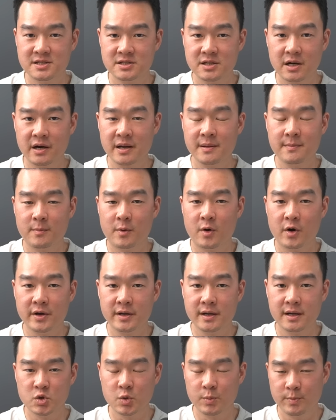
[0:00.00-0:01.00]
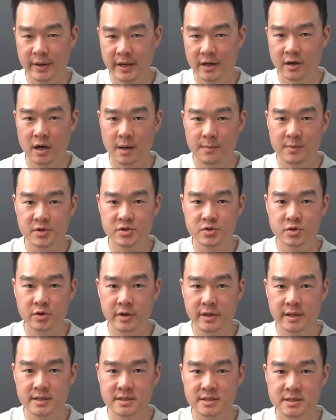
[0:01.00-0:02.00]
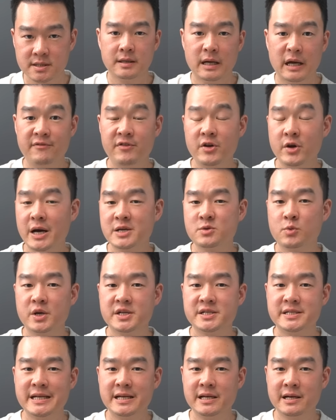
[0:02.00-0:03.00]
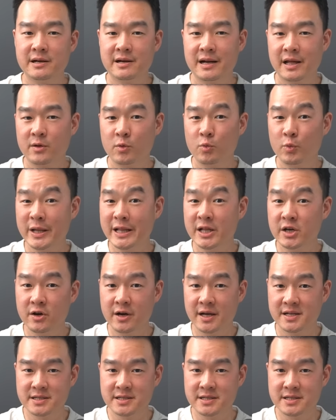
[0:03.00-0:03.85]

the starting point to bigger opportunities. Now, if you guys want to see another really good